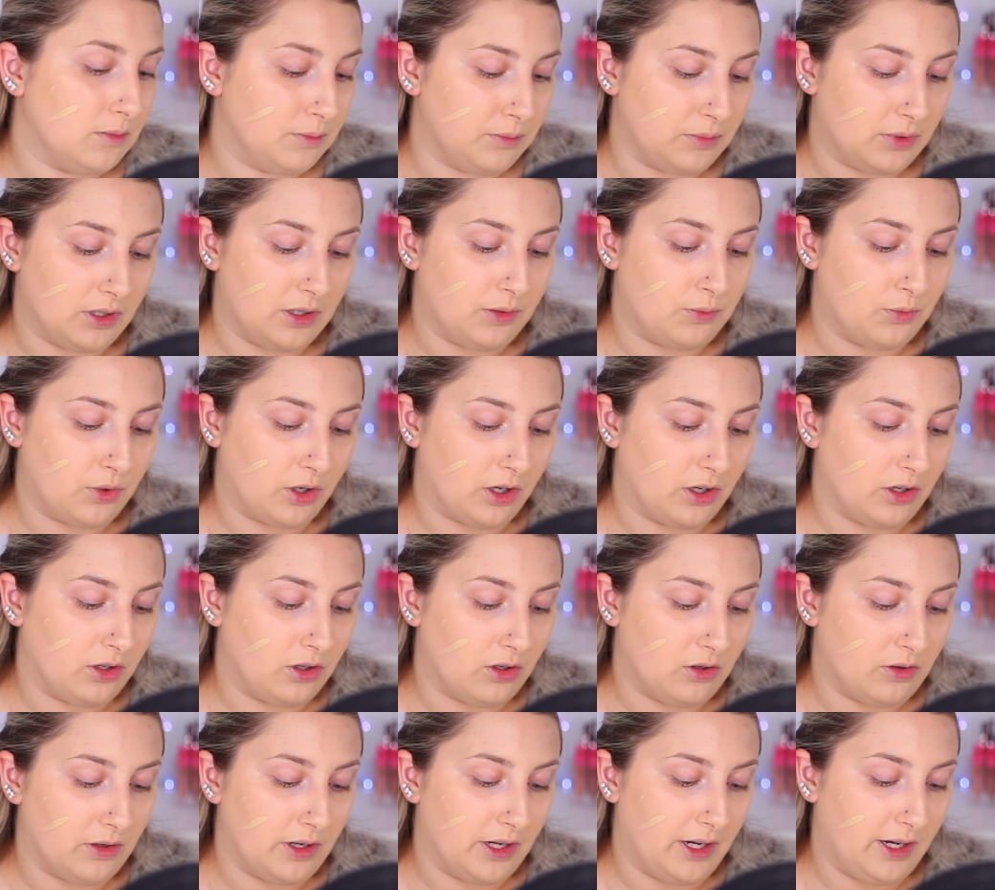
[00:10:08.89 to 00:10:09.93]
But we're gonna
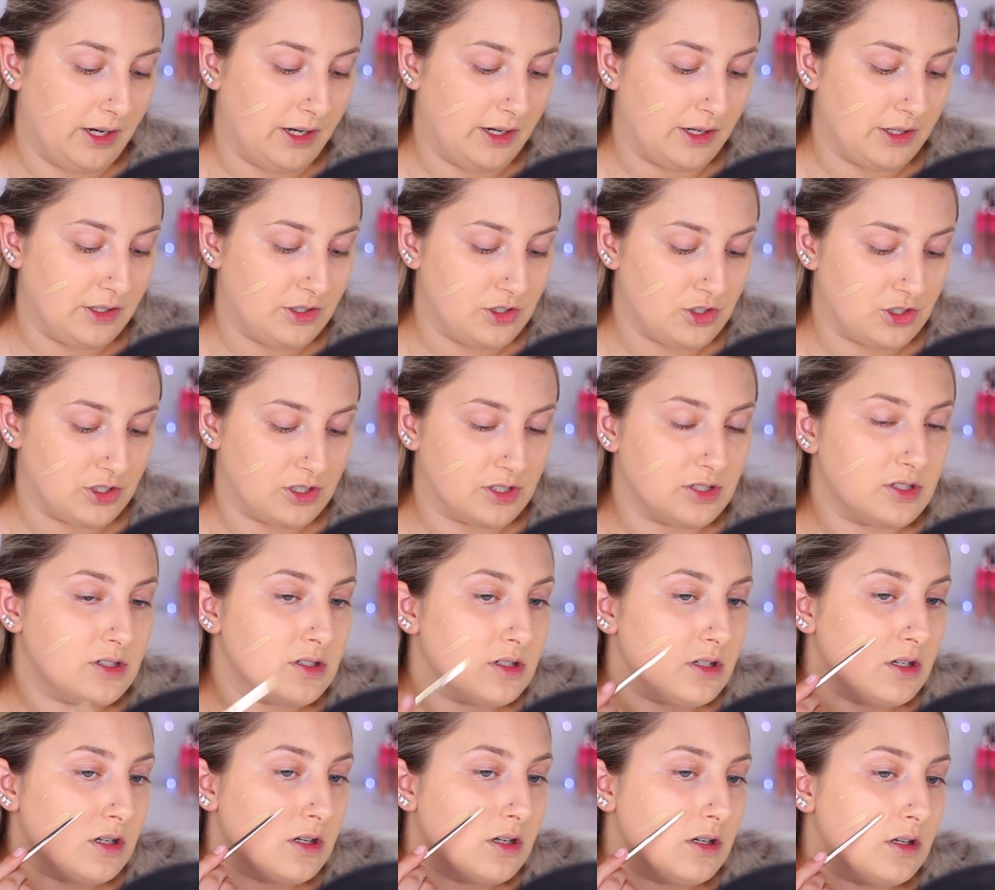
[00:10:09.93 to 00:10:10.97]
go ahead and
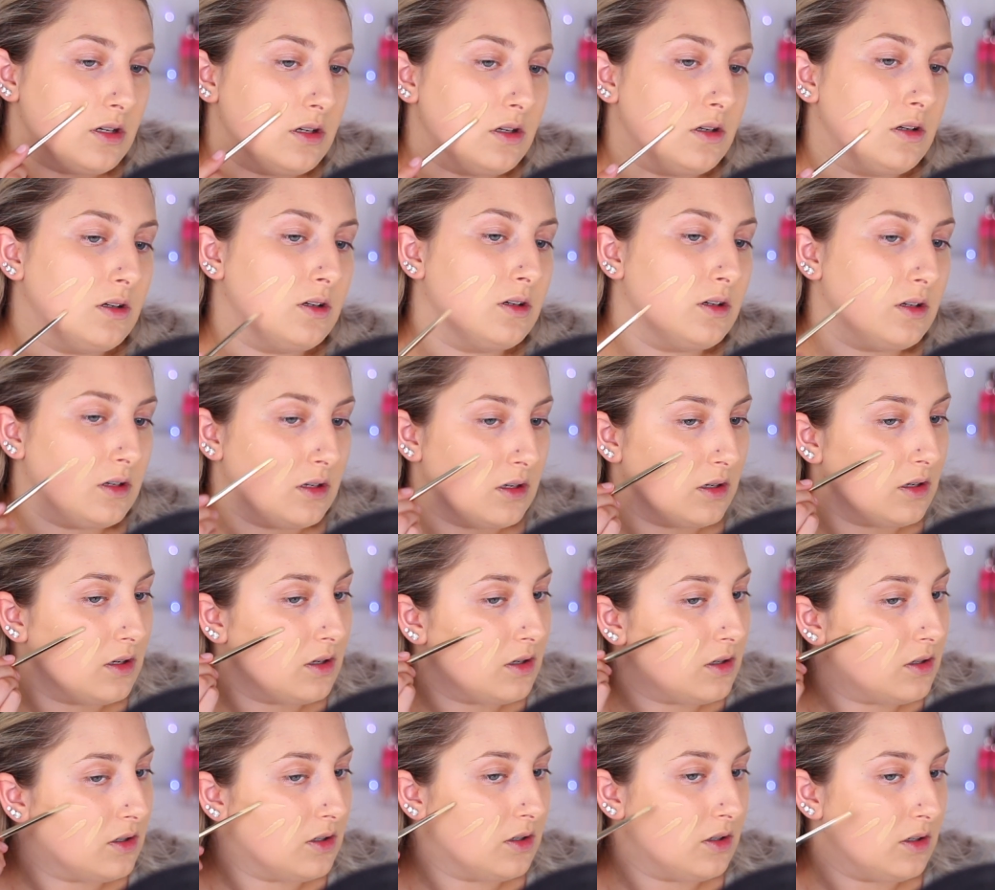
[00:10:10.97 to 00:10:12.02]
just
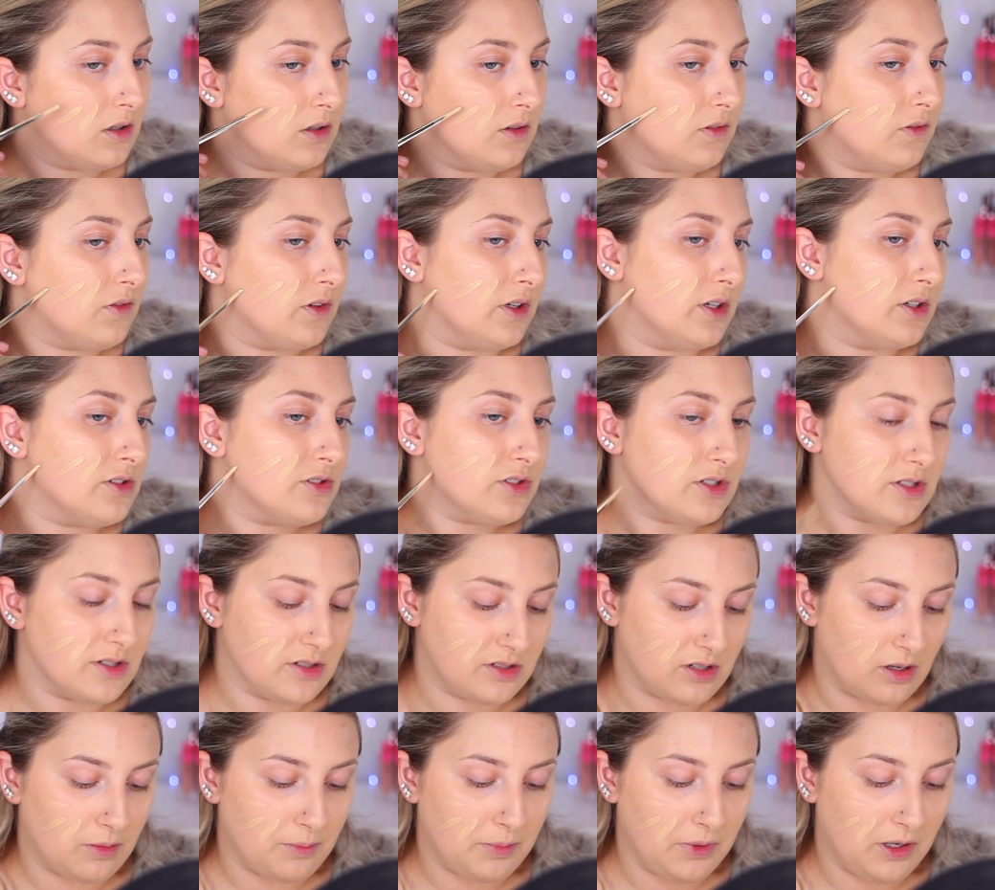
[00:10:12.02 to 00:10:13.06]
finish
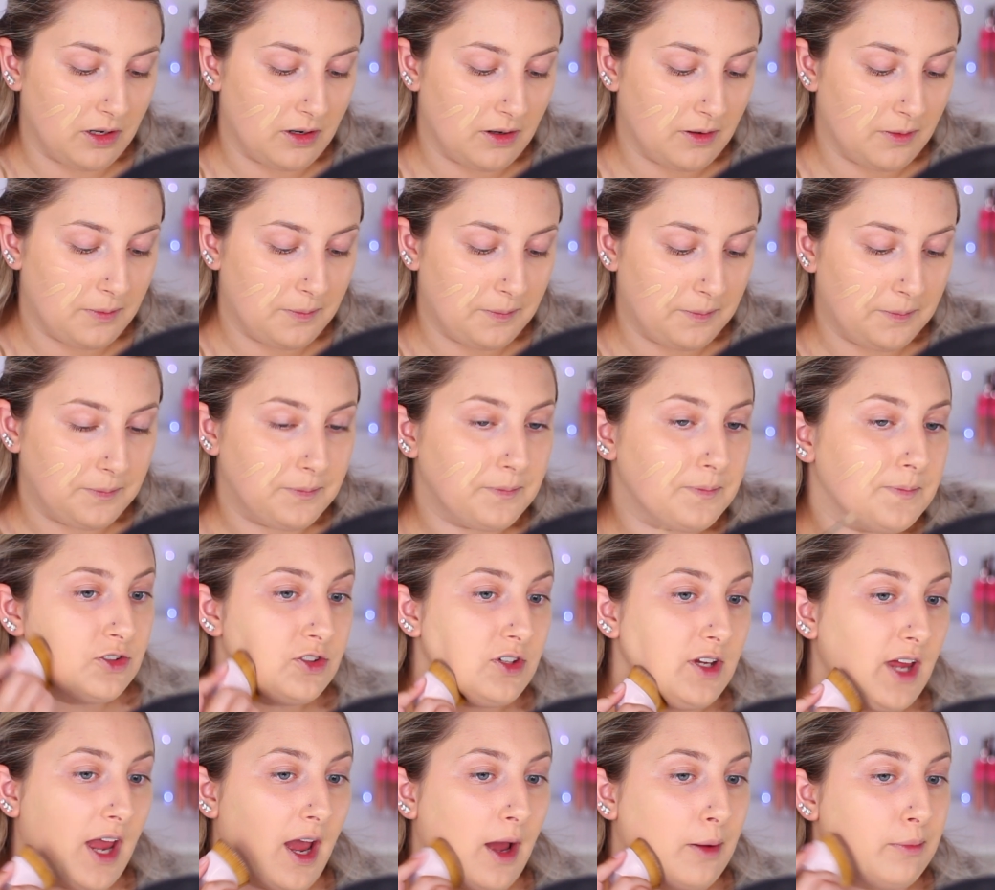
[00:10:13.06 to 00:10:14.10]
this up here.
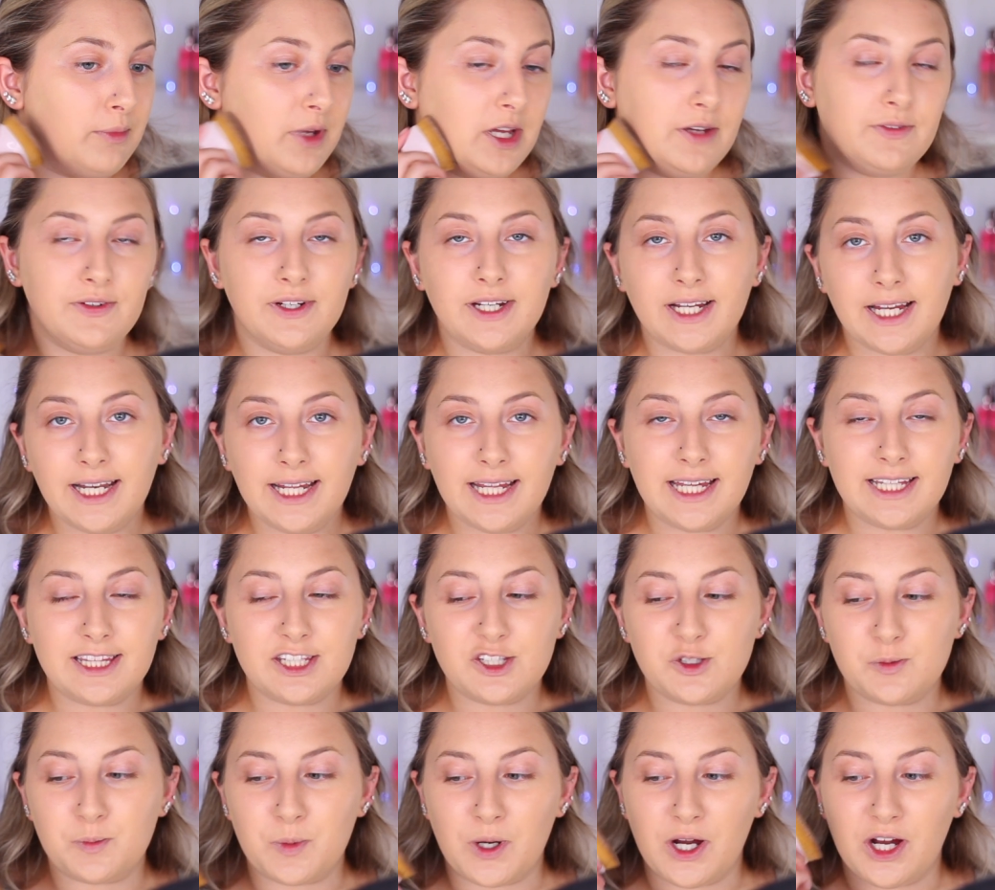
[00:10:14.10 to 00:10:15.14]
So yeah, if you're gonna get
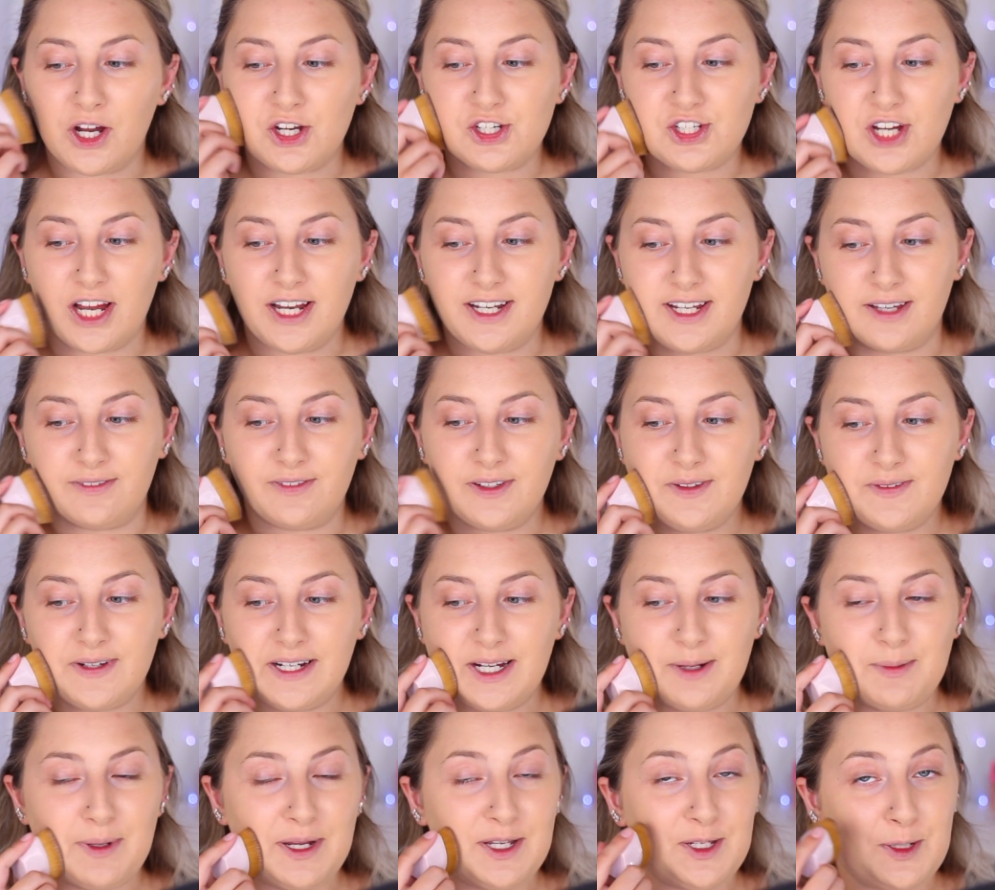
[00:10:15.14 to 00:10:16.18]
this brush, I definitely
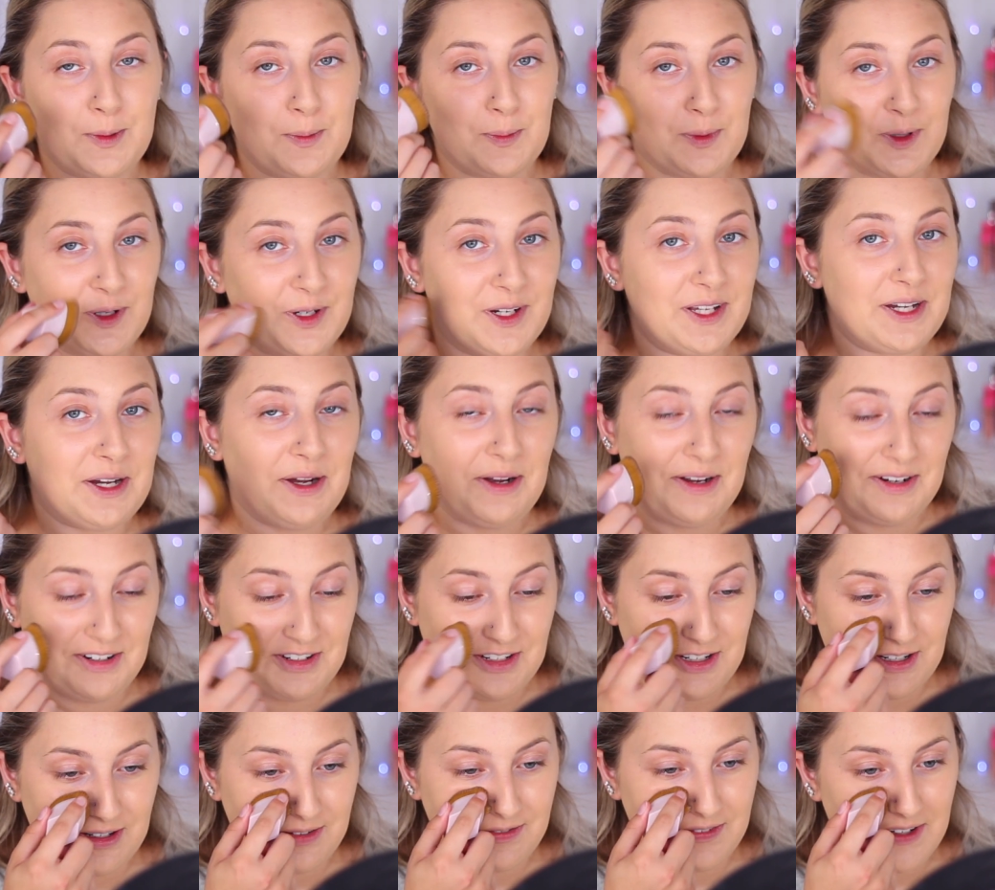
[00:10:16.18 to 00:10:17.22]
recommend you put it
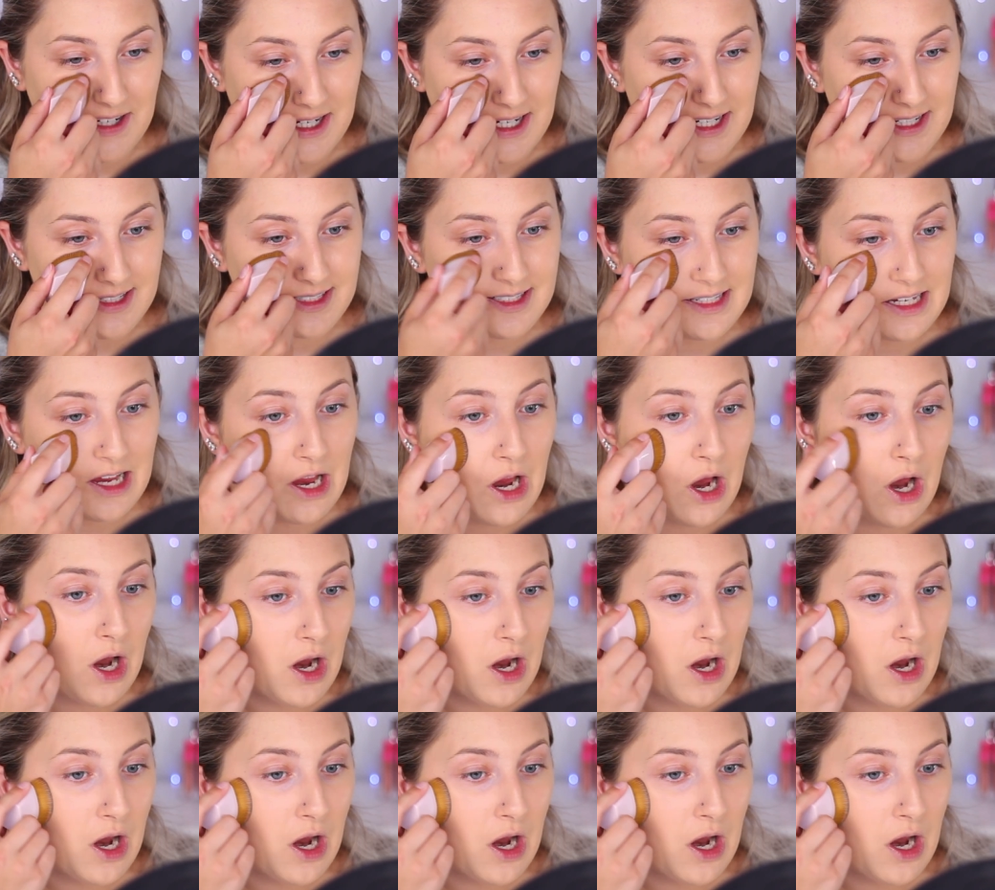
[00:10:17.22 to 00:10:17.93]
onto your face